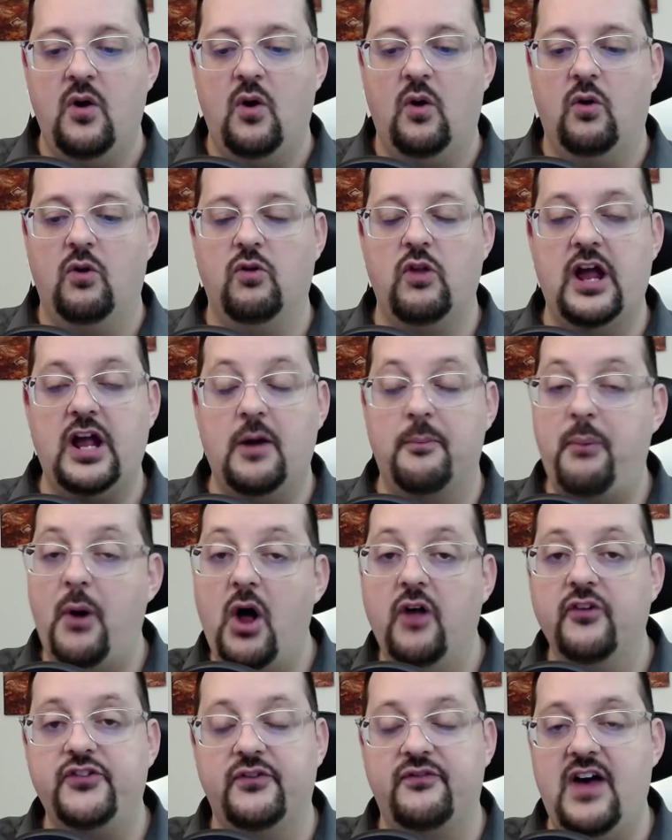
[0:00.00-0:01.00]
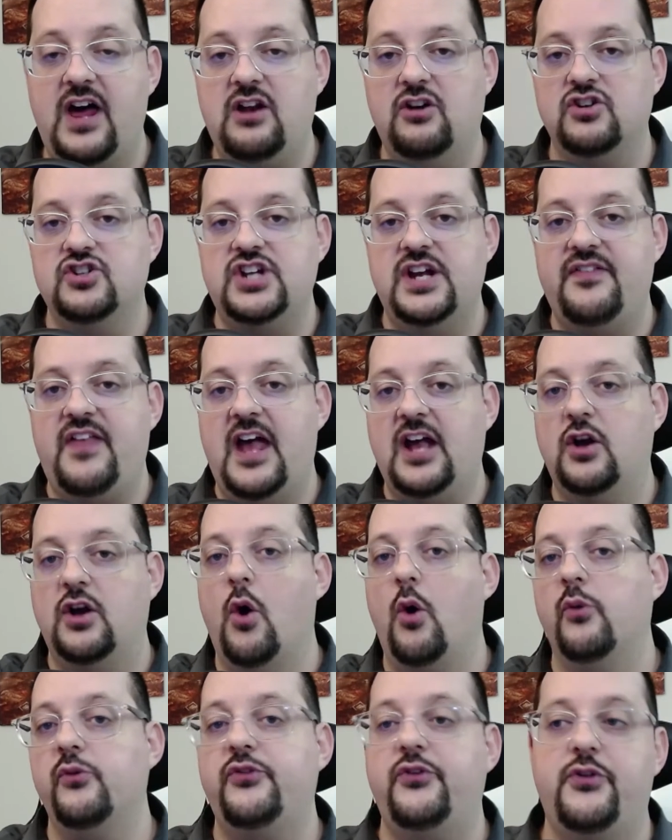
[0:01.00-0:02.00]
like a pulse of energy that
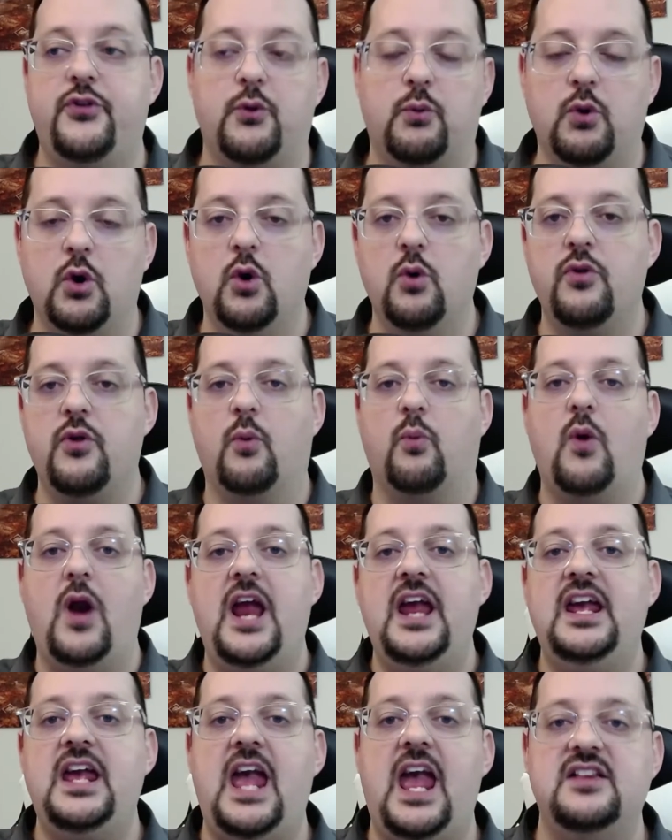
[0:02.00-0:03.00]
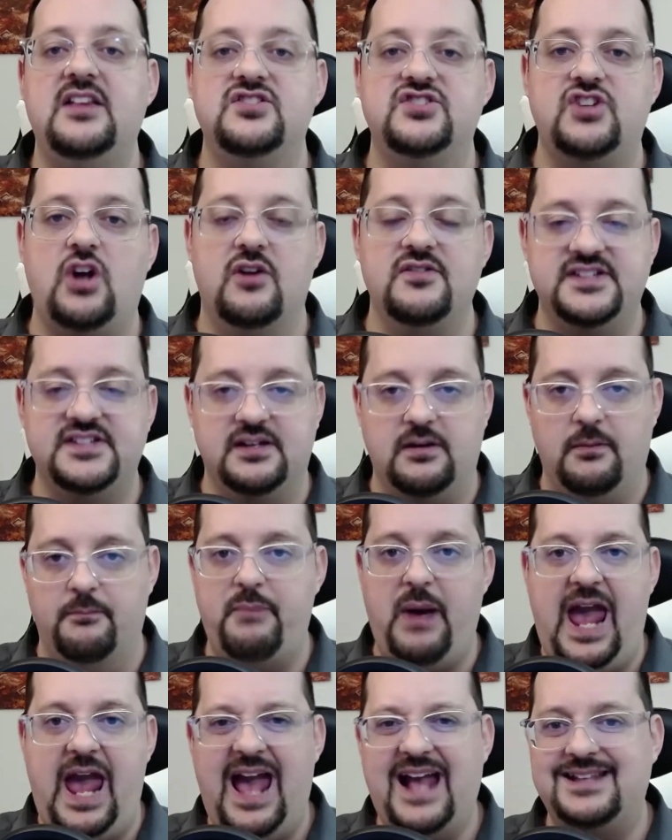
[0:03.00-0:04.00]
goes through the ring and starts to
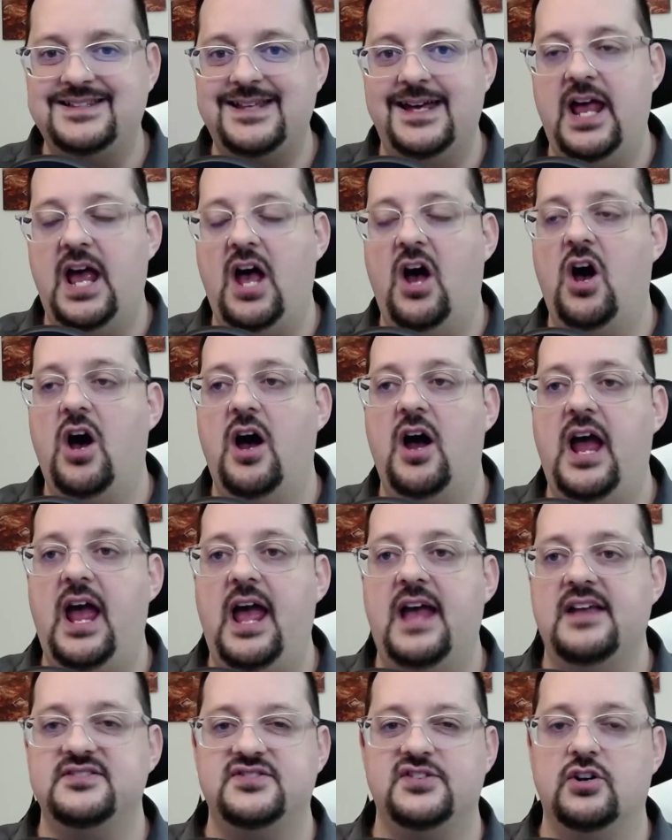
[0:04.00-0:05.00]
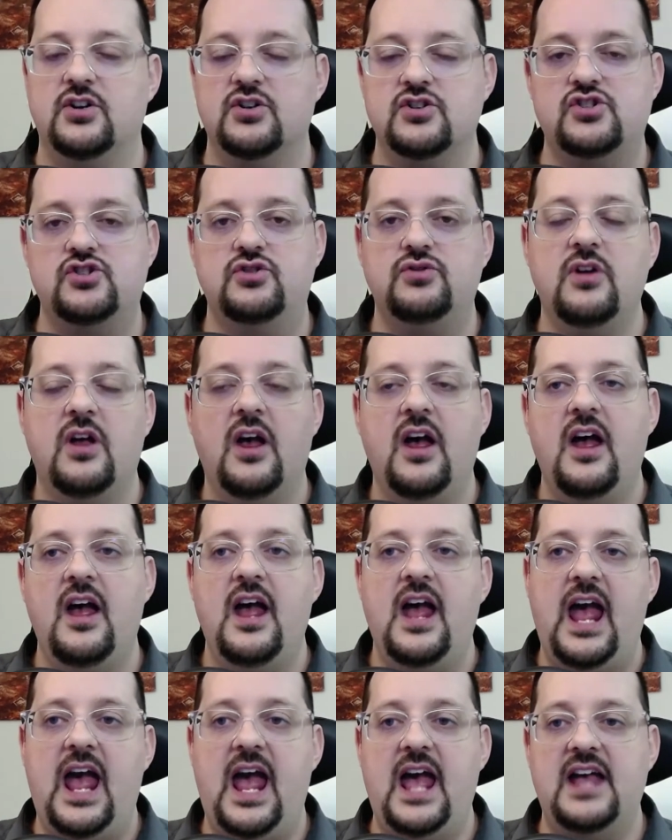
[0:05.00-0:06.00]
compact it as they're
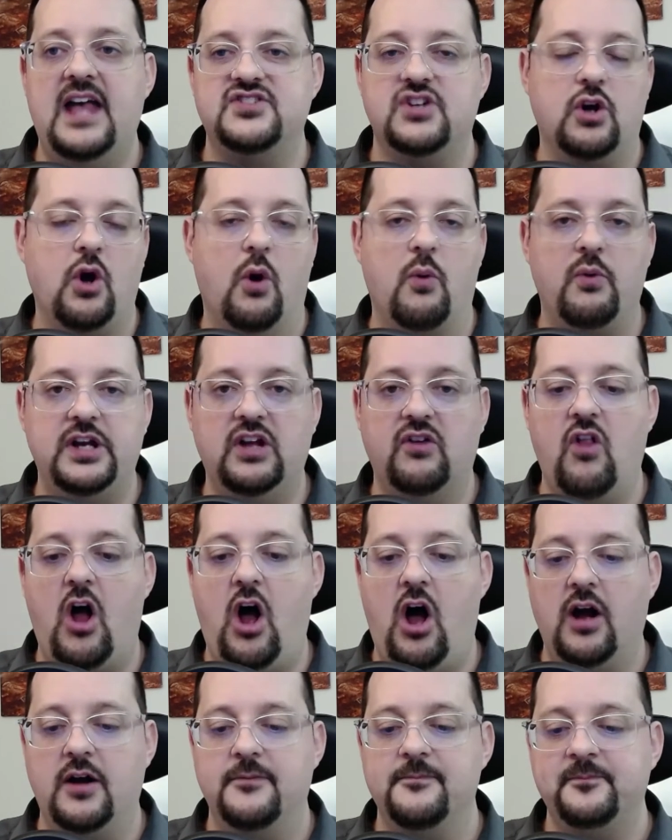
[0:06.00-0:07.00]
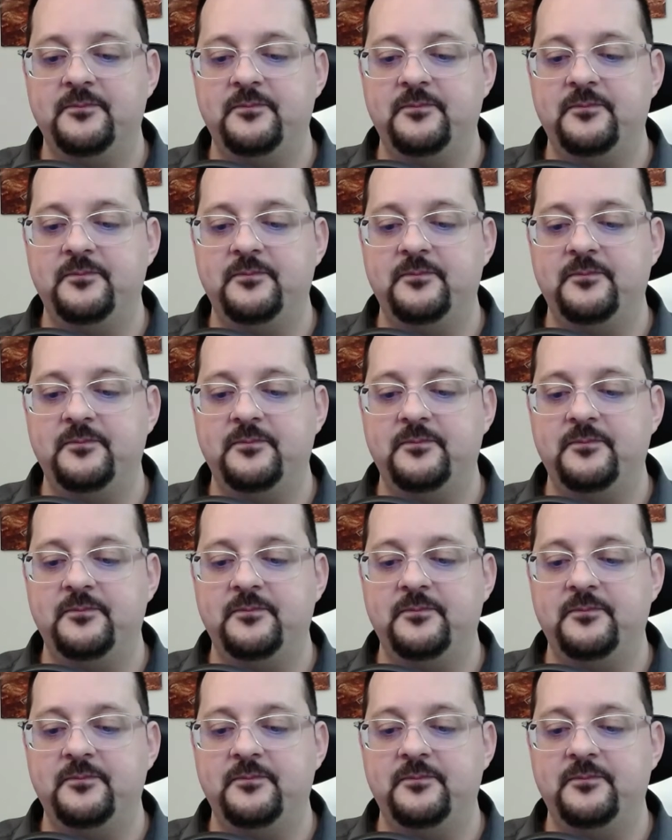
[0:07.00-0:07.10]
going along.